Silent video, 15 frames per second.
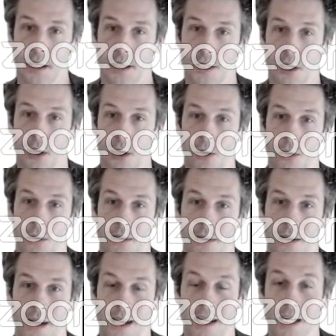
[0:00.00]
So
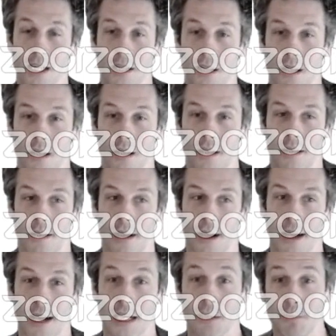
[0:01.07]
it is
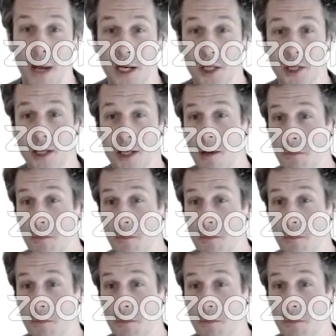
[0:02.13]
especially